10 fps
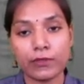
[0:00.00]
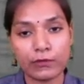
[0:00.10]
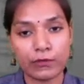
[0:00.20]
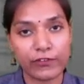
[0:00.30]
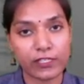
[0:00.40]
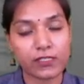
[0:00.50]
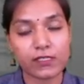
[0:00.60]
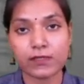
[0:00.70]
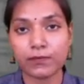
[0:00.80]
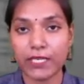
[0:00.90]
First
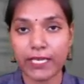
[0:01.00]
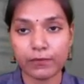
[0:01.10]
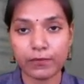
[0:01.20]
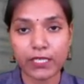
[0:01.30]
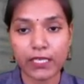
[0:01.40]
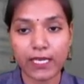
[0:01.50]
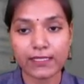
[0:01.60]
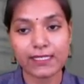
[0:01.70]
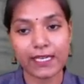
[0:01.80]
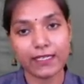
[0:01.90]
is PNP and
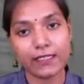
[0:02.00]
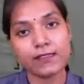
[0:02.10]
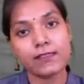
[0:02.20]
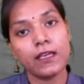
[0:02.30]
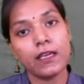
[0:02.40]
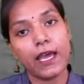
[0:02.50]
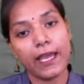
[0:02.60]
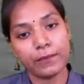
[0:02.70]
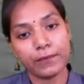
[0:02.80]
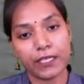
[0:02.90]
second is
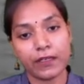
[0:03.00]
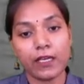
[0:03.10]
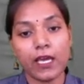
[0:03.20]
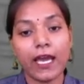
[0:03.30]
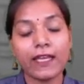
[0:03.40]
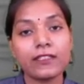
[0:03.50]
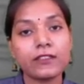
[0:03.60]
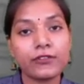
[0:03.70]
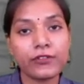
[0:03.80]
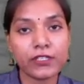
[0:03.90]
NPN, and the
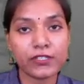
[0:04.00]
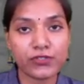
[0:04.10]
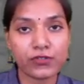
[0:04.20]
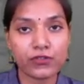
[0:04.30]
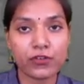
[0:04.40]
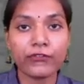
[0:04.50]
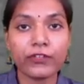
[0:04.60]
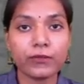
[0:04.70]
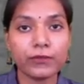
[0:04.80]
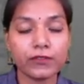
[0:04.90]
three regions of
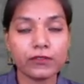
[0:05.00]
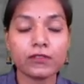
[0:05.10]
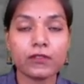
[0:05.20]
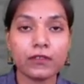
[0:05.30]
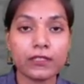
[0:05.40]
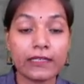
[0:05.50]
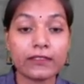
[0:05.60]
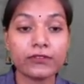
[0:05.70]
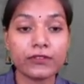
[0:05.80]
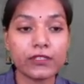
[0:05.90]
terminals and the
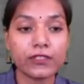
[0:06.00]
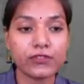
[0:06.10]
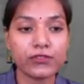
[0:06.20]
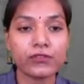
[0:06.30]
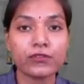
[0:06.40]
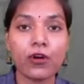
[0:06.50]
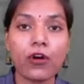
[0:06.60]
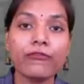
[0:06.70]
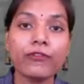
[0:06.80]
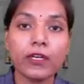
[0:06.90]
three regions
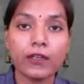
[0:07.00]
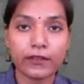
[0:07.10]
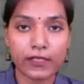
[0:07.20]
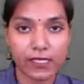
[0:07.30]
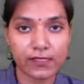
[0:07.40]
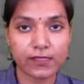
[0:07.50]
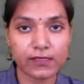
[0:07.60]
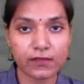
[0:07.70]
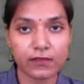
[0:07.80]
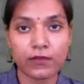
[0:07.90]
of
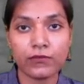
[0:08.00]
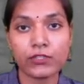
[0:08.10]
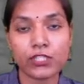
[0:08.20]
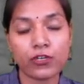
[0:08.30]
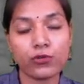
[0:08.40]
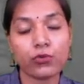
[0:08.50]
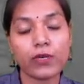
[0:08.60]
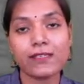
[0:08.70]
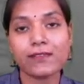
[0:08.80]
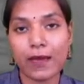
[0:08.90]
transistor, which are known
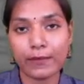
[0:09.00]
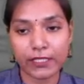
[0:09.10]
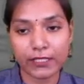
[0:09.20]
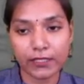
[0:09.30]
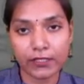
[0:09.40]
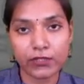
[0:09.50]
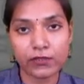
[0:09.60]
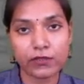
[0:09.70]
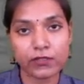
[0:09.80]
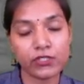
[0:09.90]
as emitter
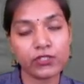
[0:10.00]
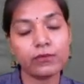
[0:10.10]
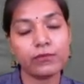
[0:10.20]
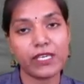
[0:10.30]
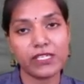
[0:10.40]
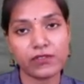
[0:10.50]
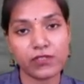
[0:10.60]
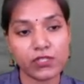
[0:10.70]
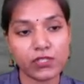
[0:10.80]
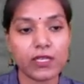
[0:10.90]
region, base
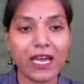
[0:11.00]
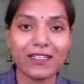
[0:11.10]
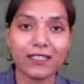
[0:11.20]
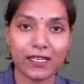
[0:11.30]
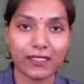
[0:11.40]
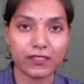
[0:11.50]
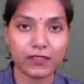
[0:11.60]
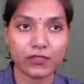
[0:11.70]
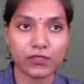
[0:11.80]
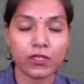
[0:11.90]
region and collector
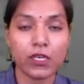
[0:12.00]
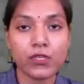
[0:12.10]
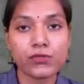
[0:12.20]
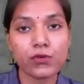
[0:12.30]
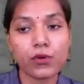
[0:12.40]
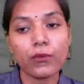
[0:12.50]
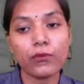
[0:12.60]
region. So